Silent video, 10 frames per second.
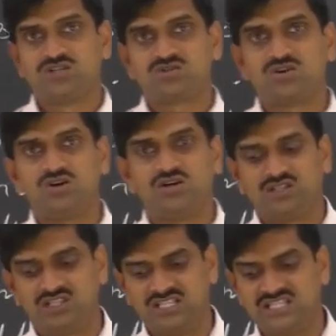
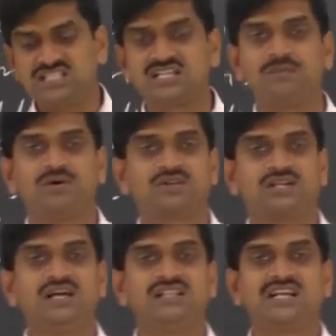So this is about
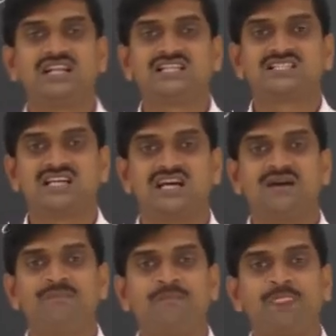that is
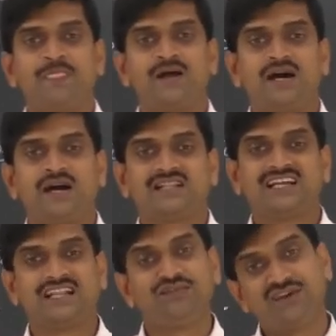the
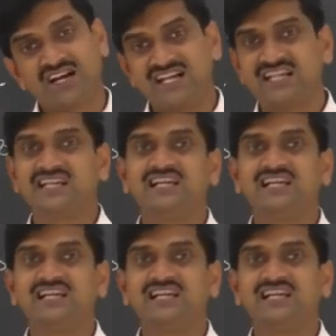the different